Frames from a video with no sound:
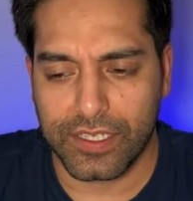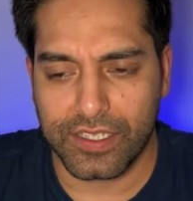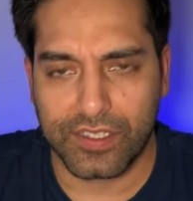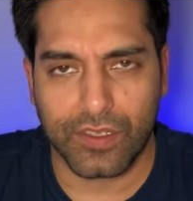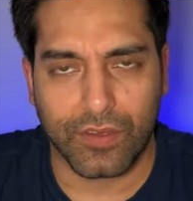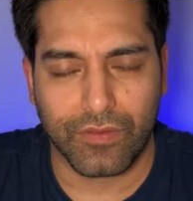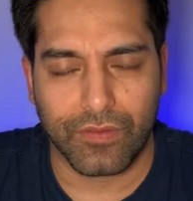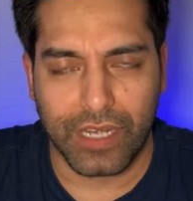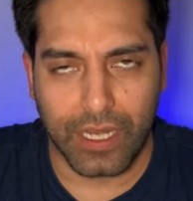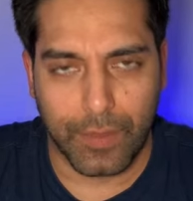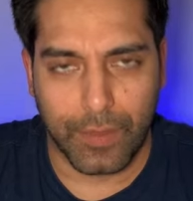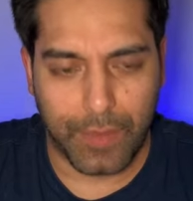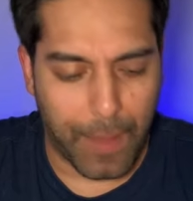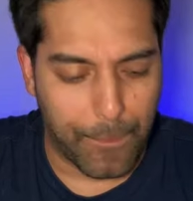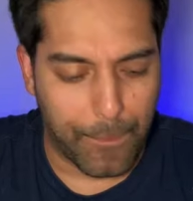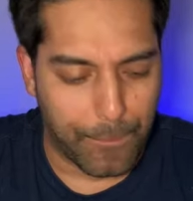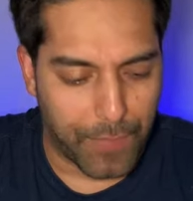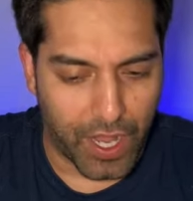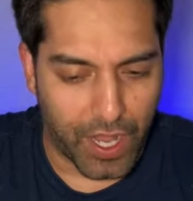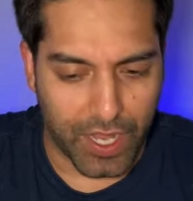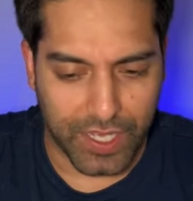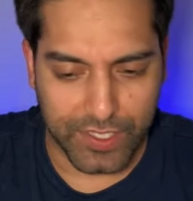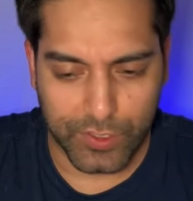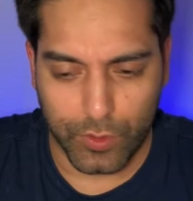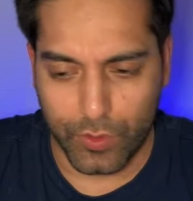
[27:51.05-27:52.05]
It's not really about
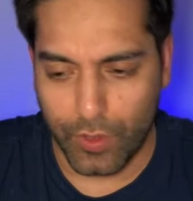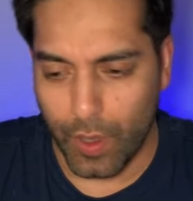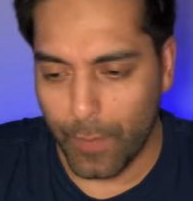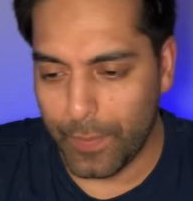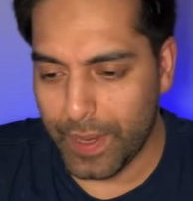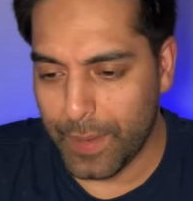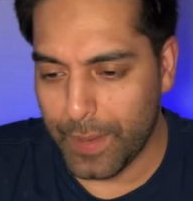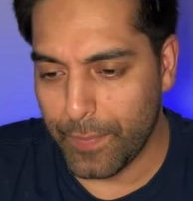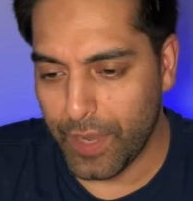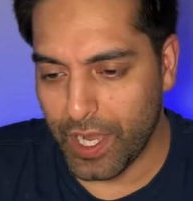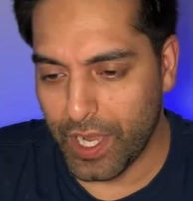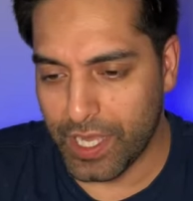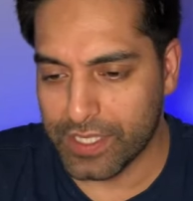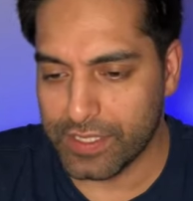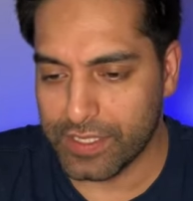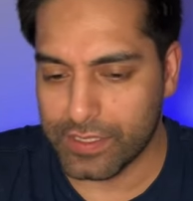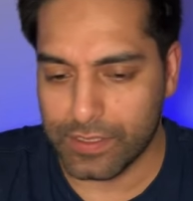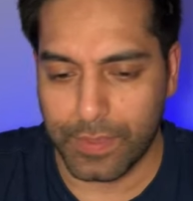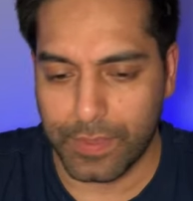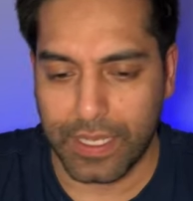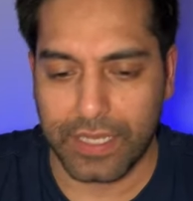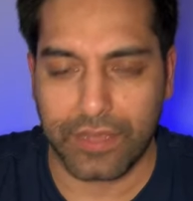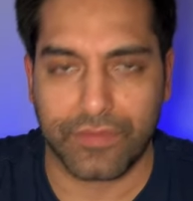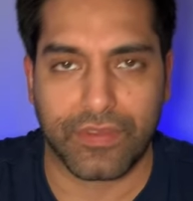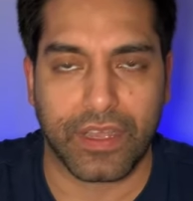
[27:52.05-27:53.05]
bias or not being biased. It's
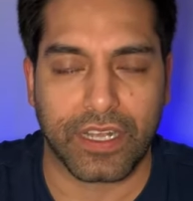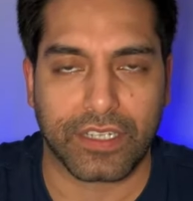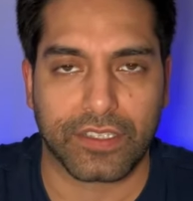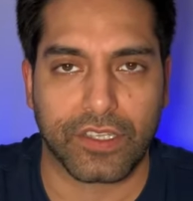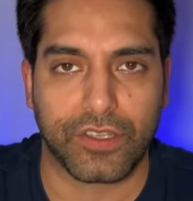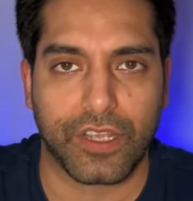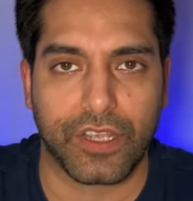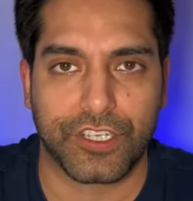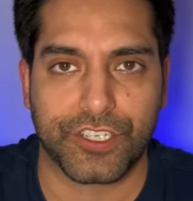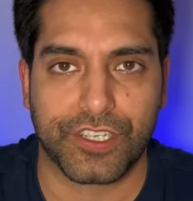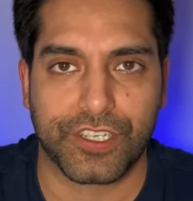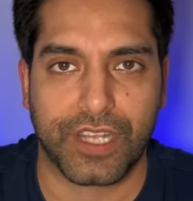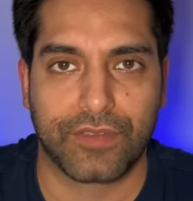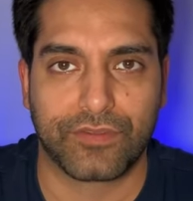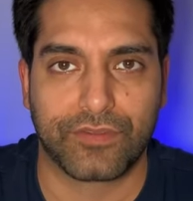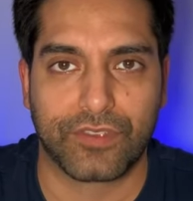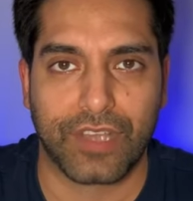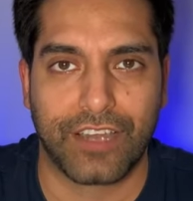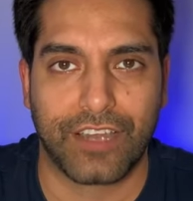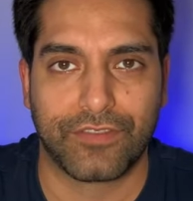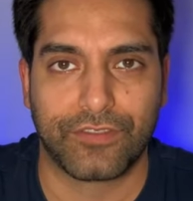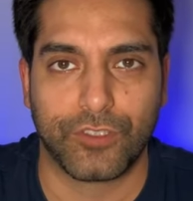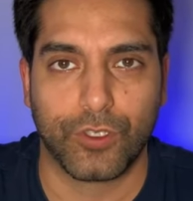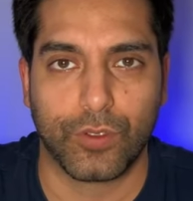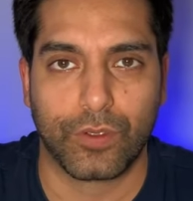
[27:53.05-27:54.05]
about the fact that you just have to
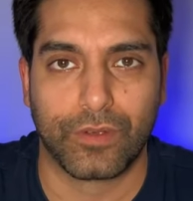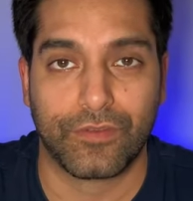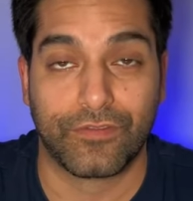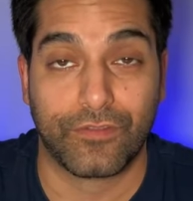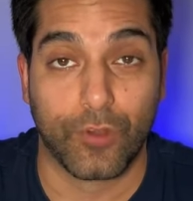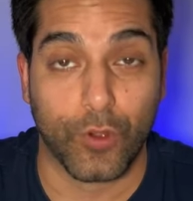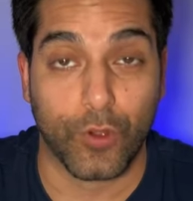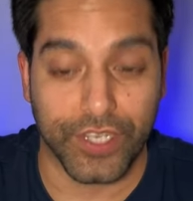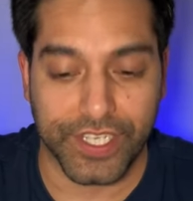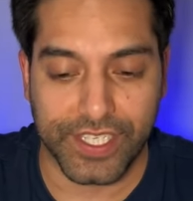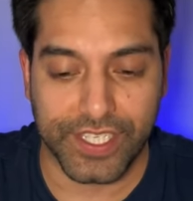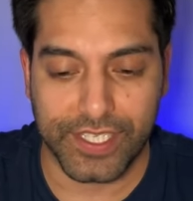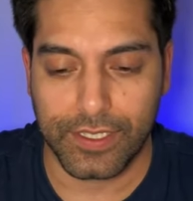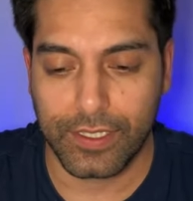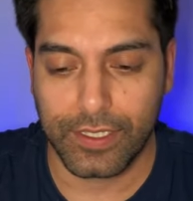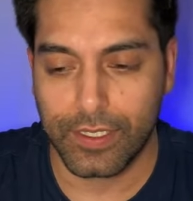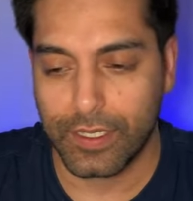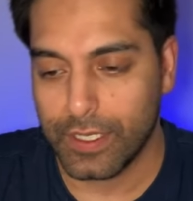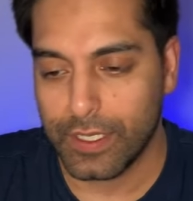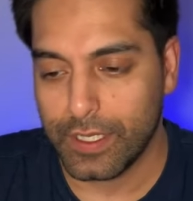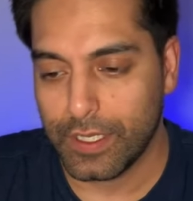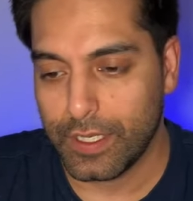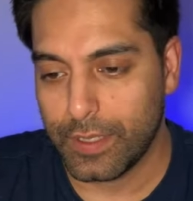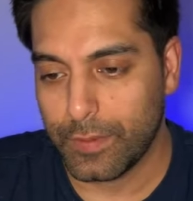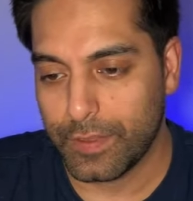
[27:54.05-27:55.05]
have your voice
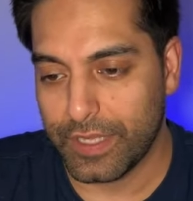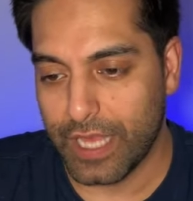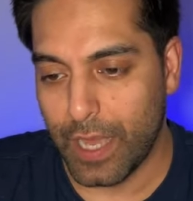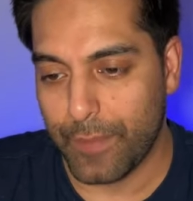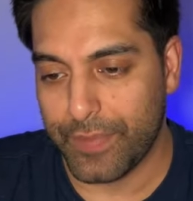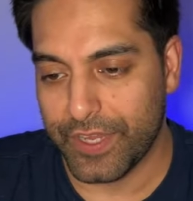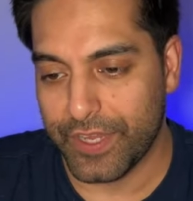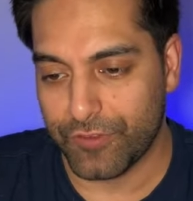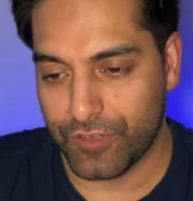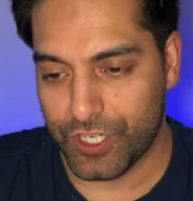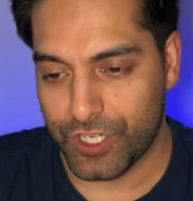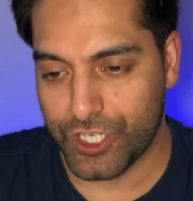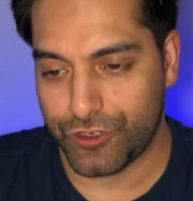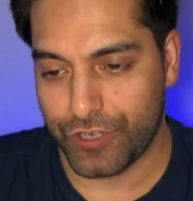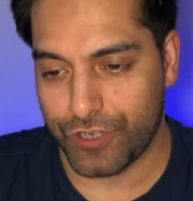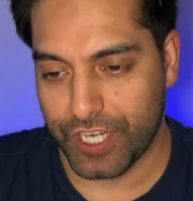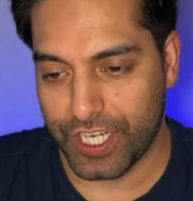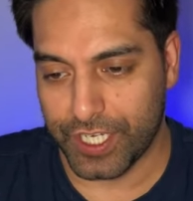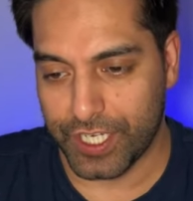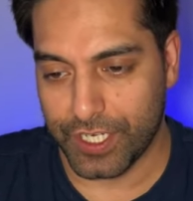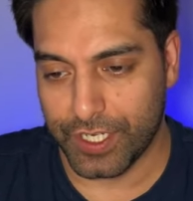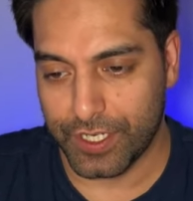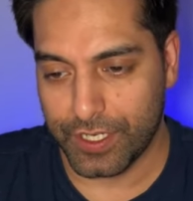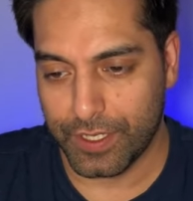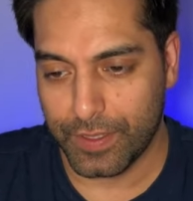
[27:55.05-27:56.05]
without being
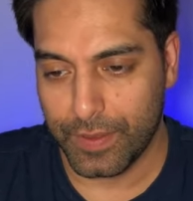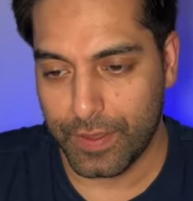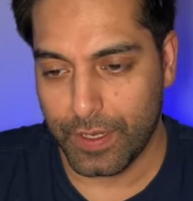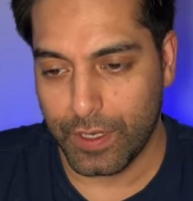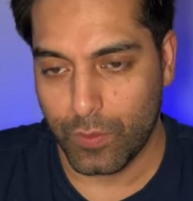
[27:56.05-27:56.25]
restricted.